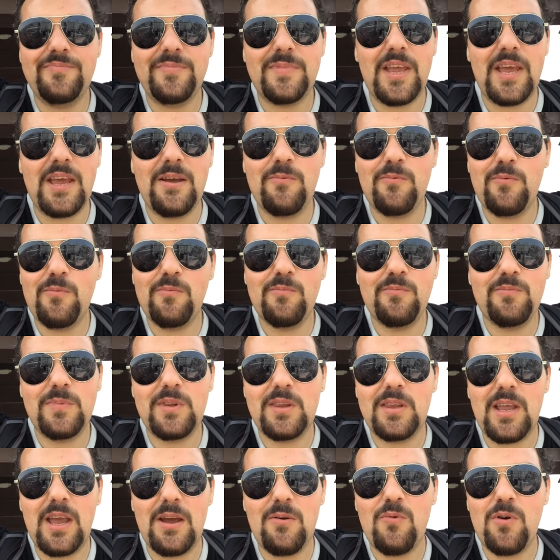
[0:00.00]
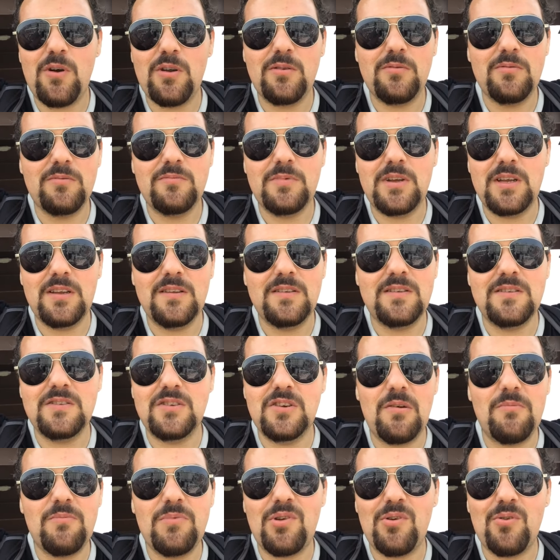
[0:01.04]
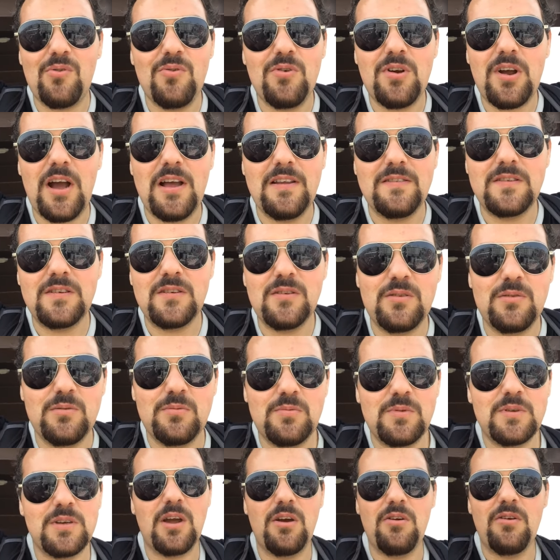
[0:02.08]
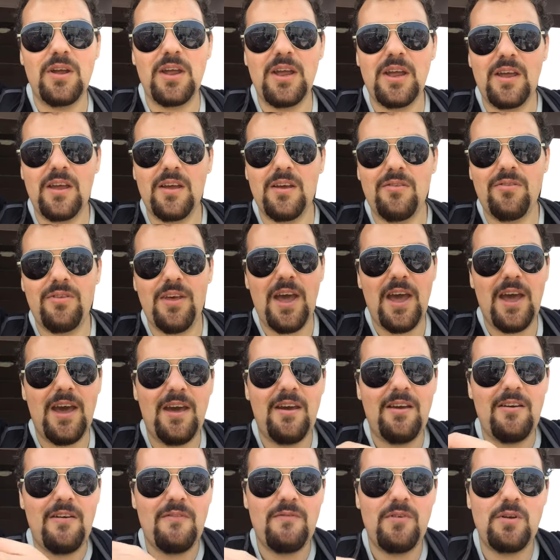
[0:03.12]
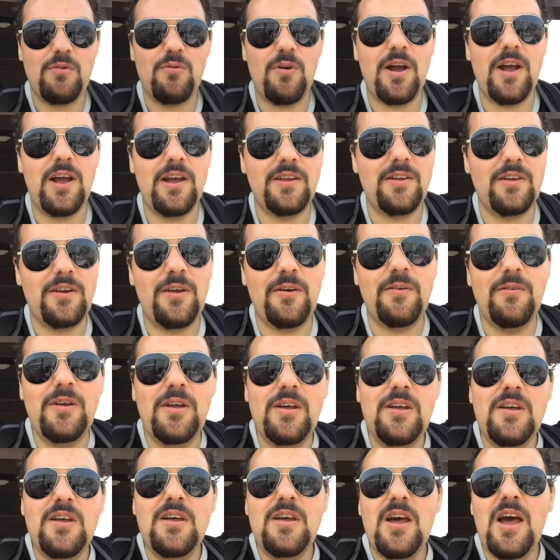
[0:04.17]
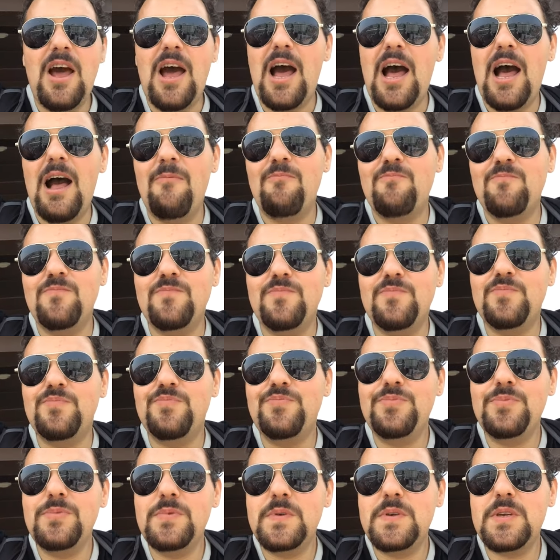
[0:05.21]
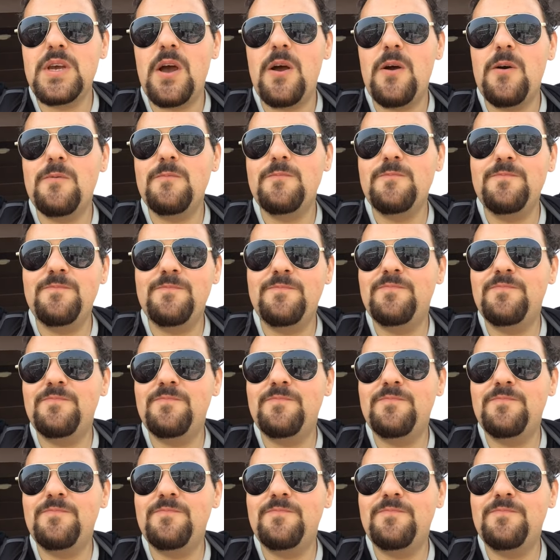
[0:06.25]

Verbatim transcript: they they want me to jump through all kinds of hoops, go here, there, everywhere, you know. Um, so,